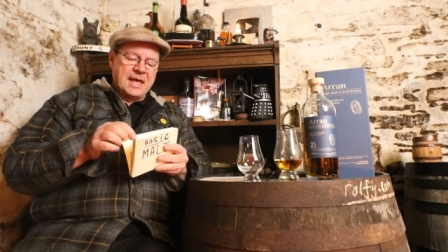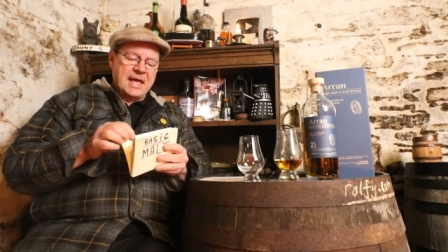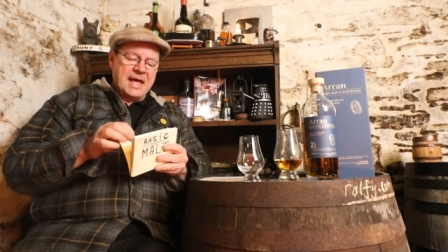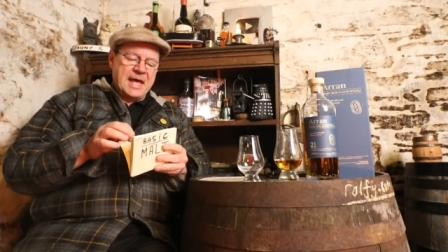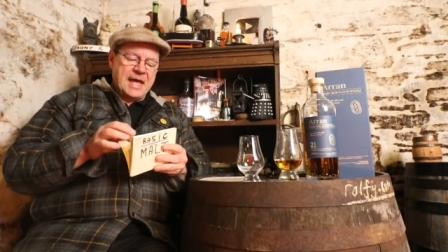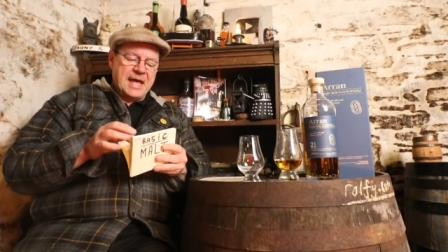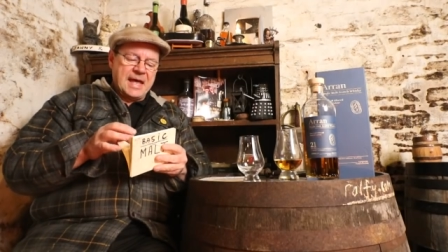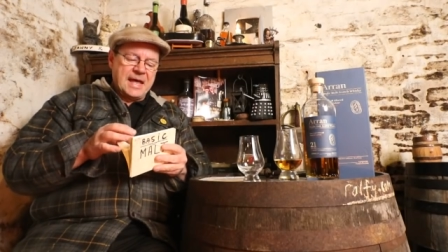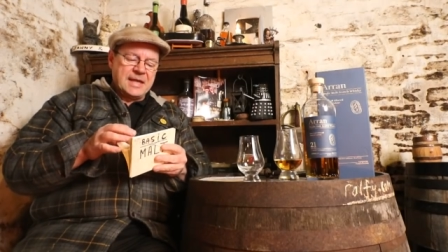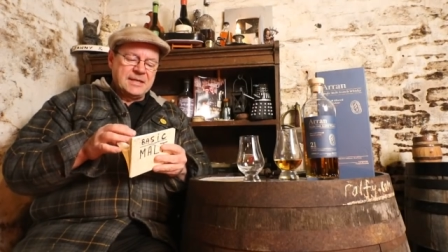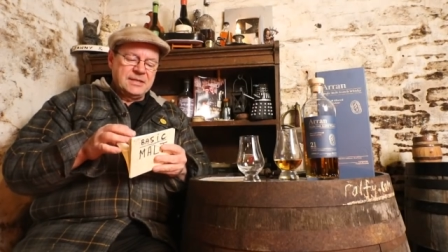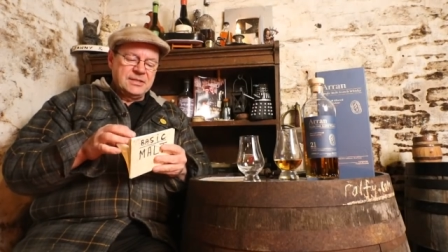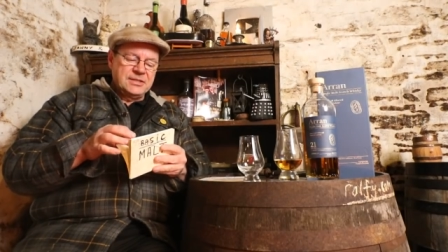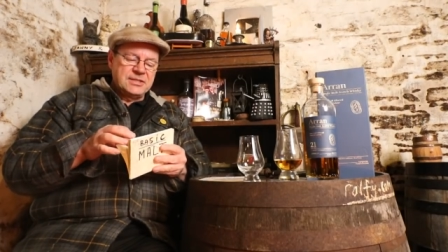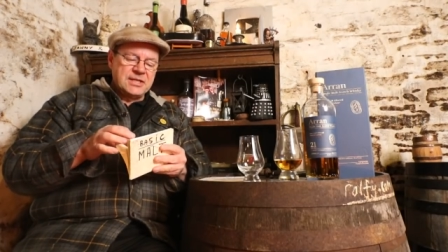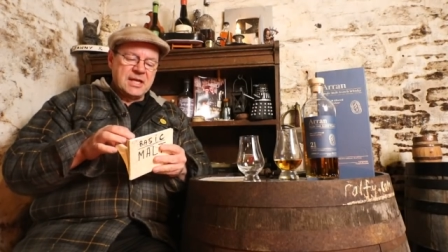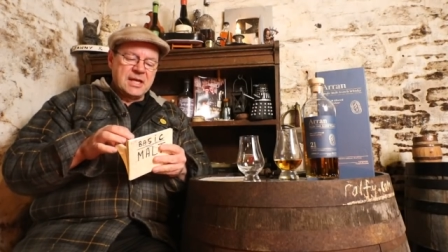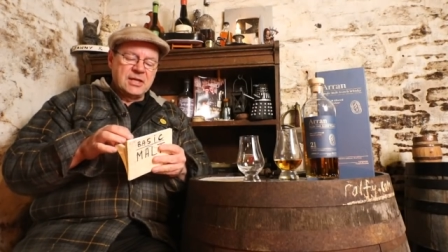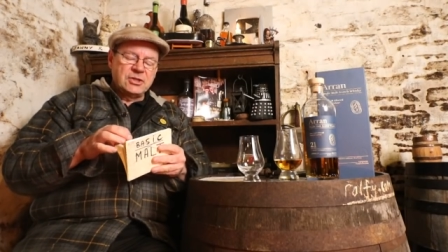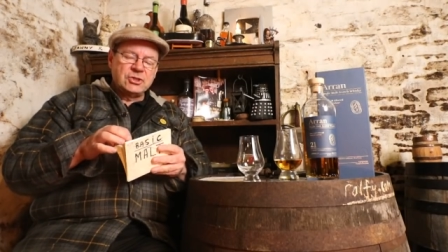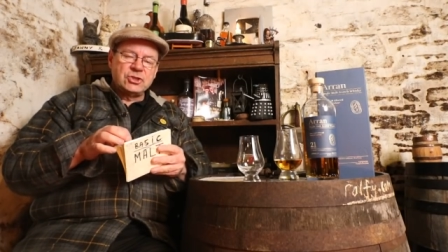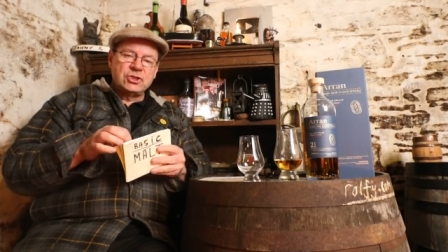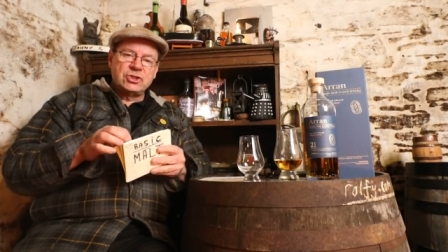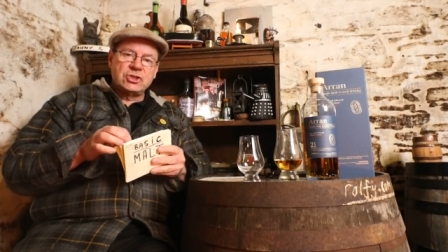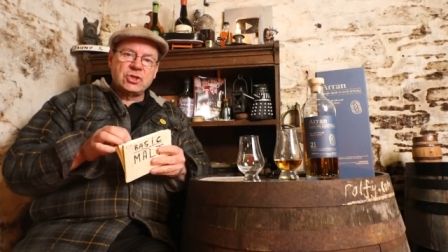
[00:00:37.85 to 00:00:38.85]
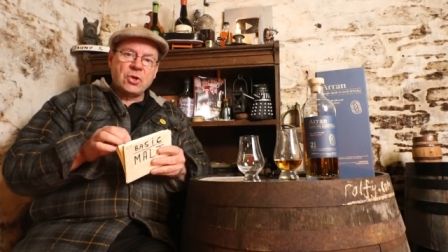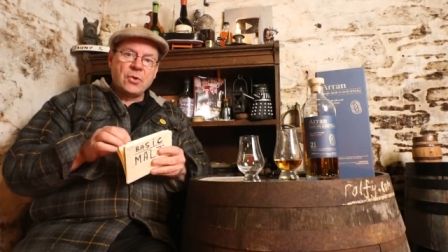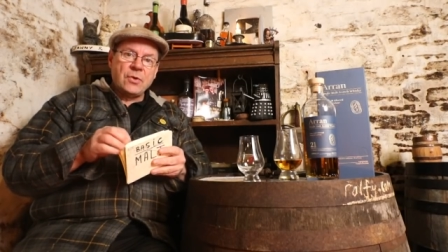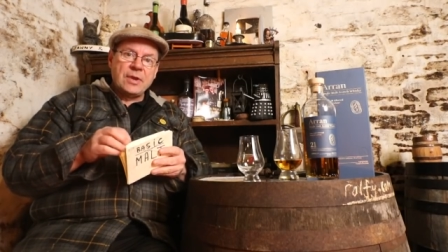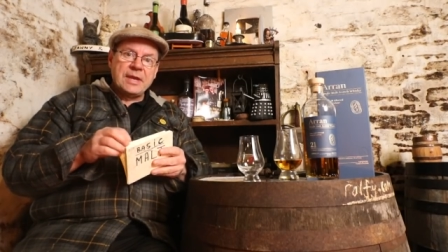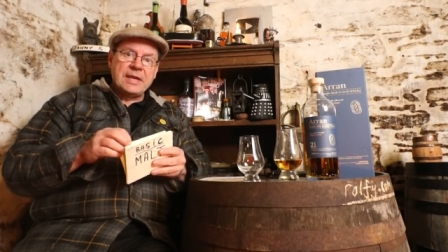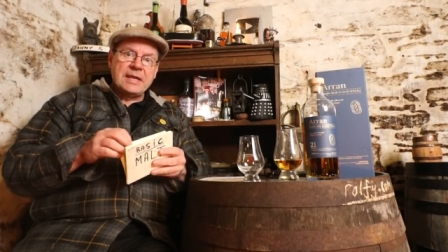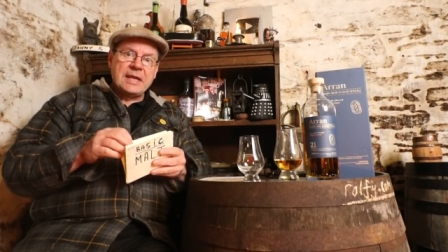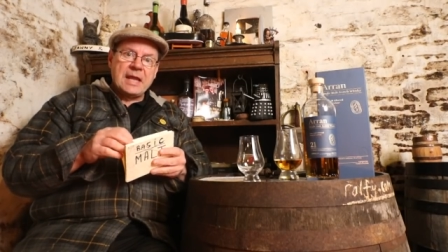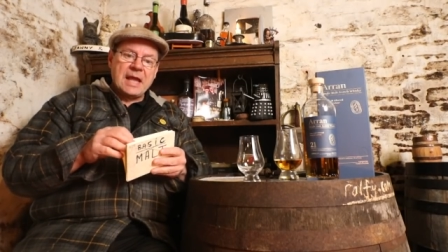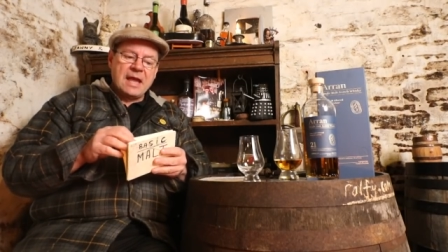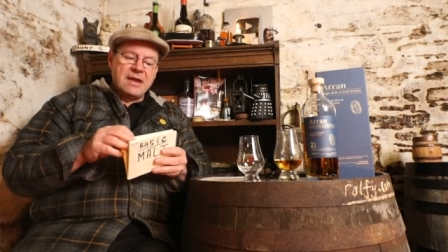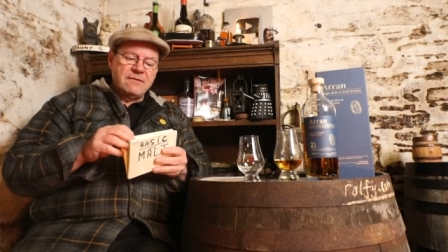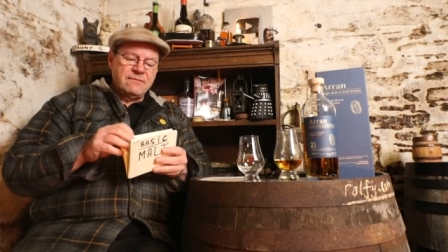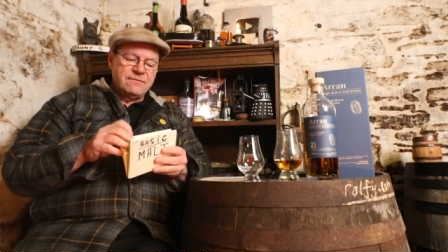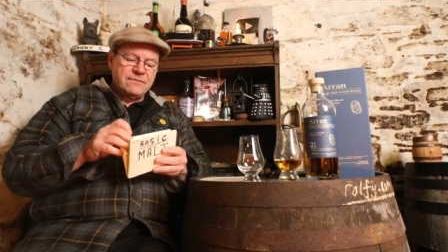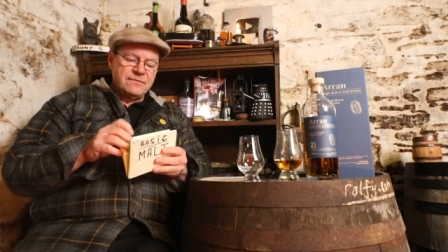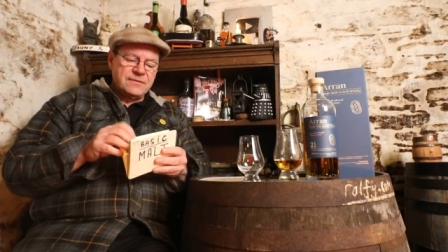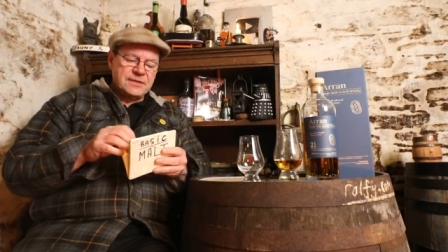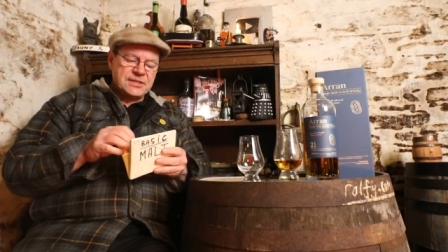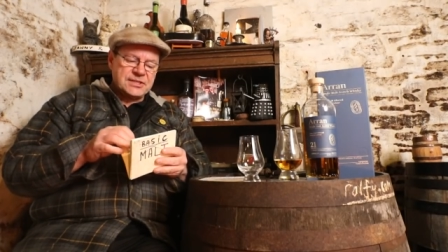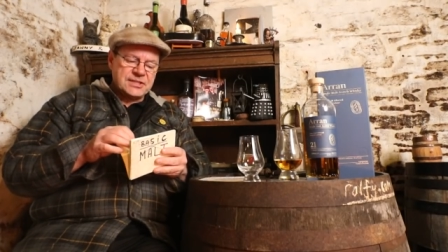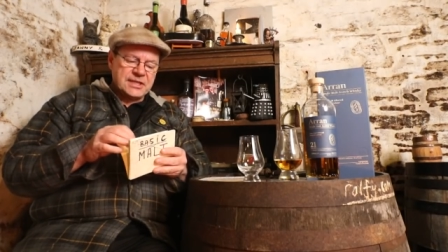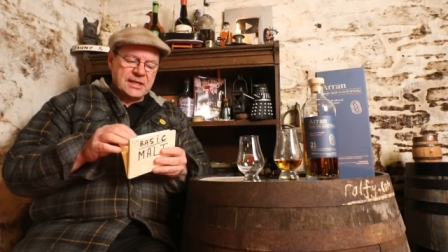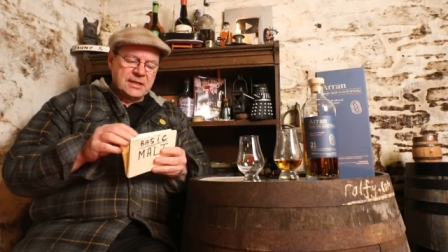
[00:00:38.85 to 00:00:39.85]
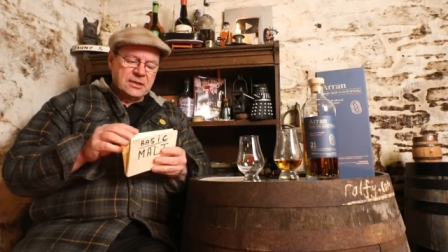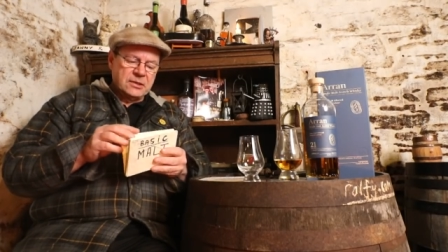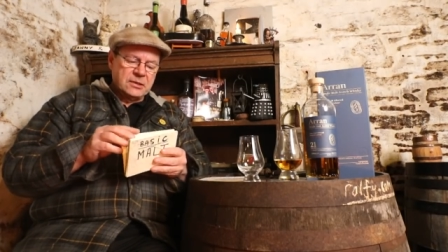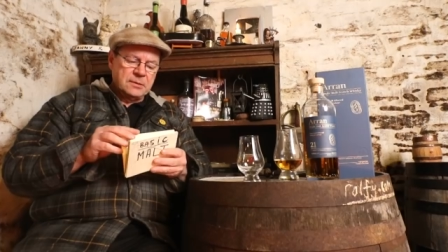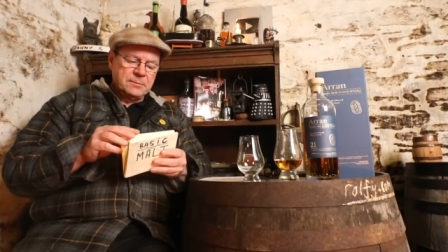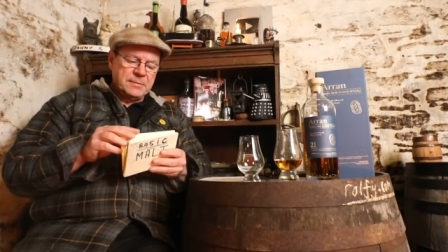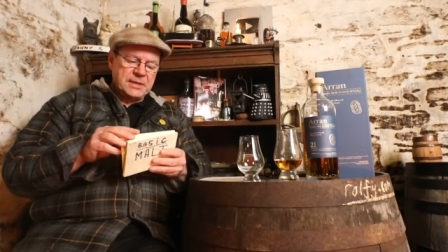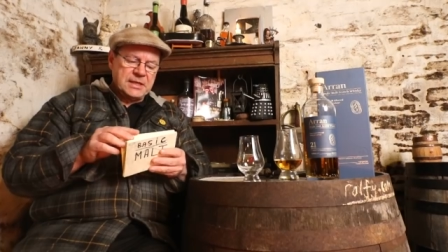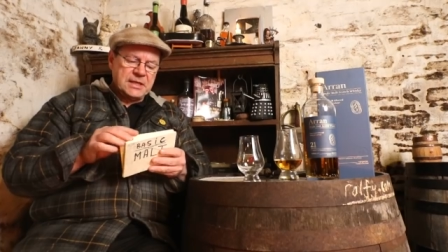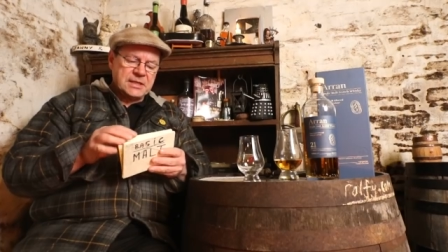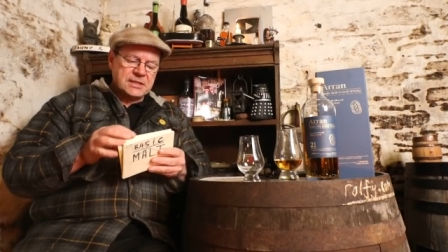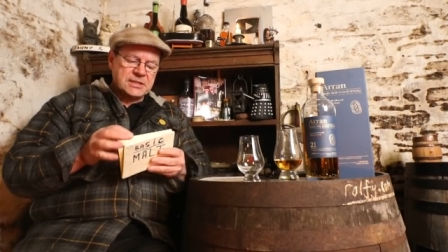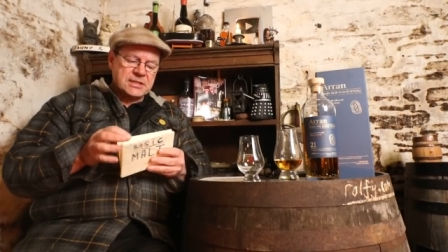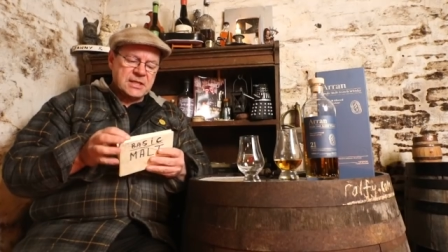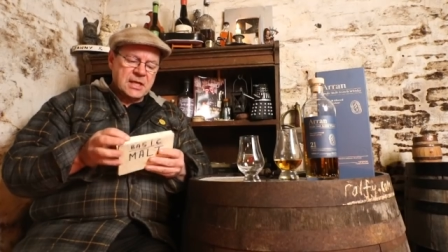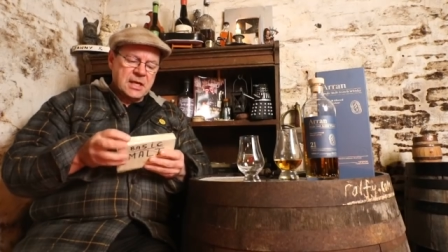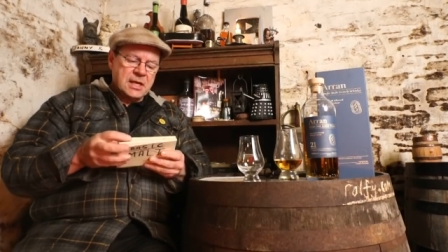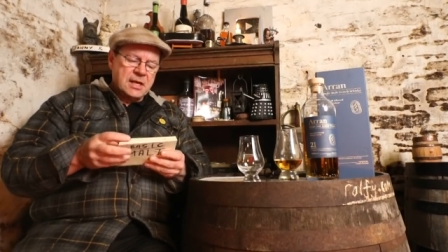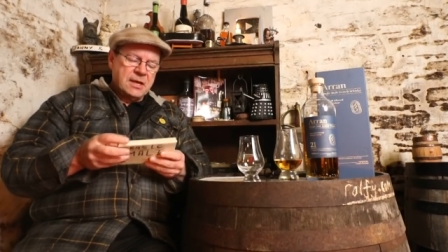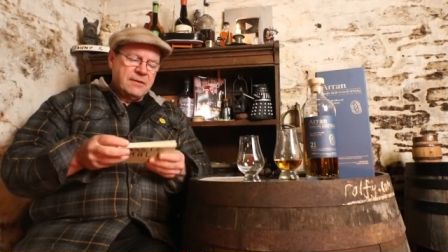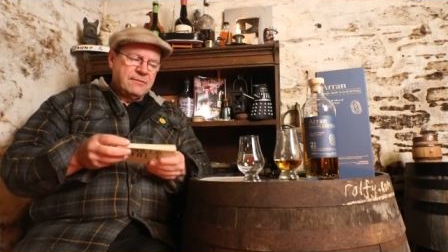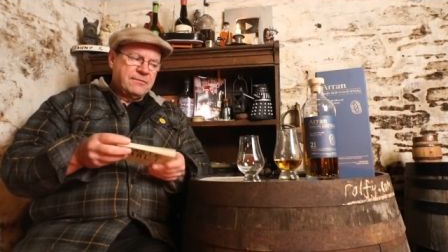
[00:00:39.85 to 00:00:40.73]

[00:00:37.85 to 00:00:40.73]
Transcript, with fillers: and enjoying every single minute.